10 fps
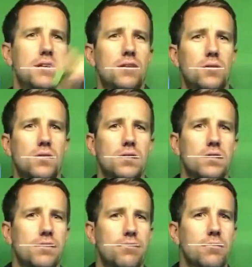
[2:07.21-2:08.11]
that look a little
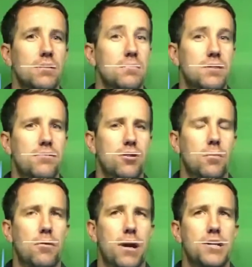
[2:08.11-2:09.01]
different with some different
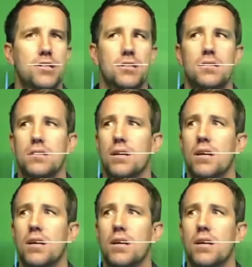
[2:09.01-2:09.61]
operations.